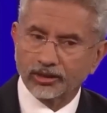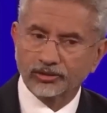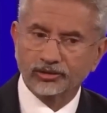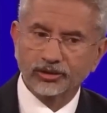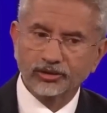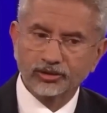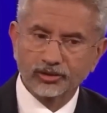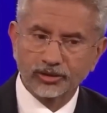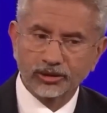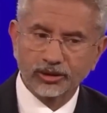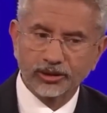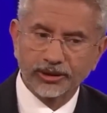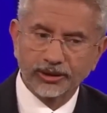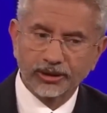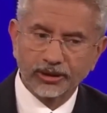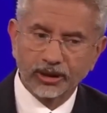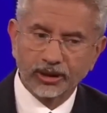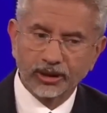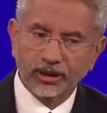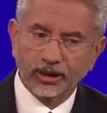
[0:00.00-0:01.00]
No,
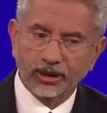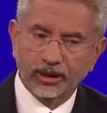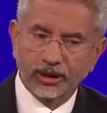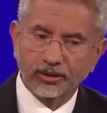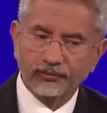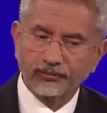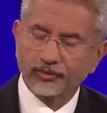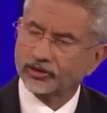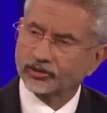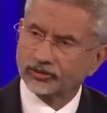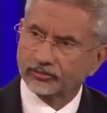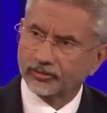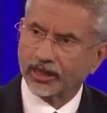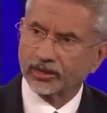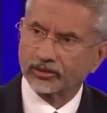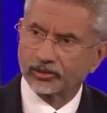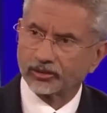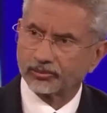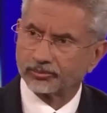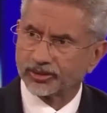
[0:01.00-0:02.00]
essentially, if it is a
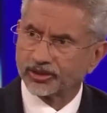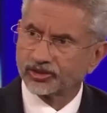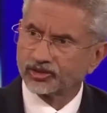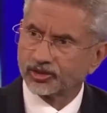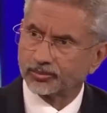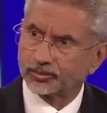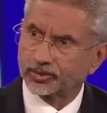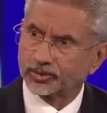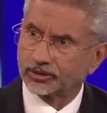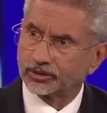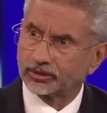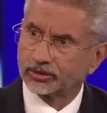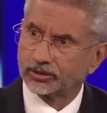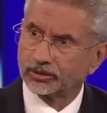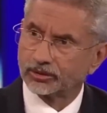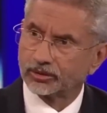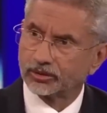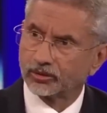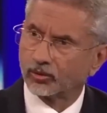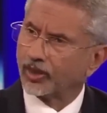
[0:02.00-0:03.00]
matter of principle,
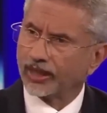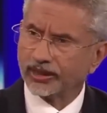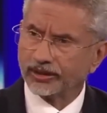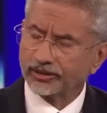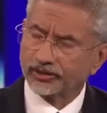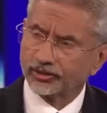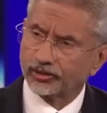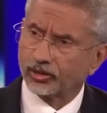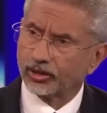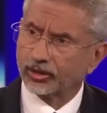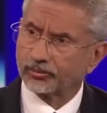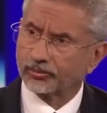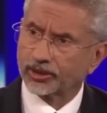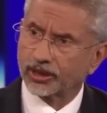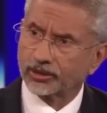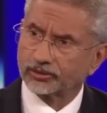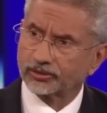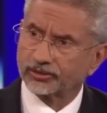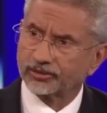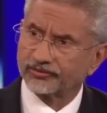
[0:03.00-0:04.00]
why didn't Europe
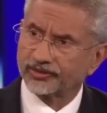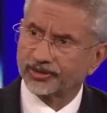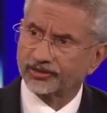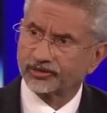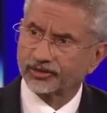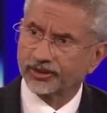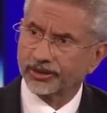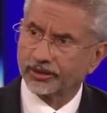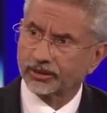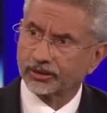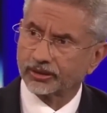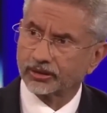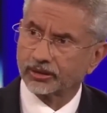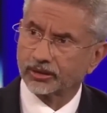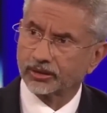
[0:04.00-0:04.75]
cut on the first day?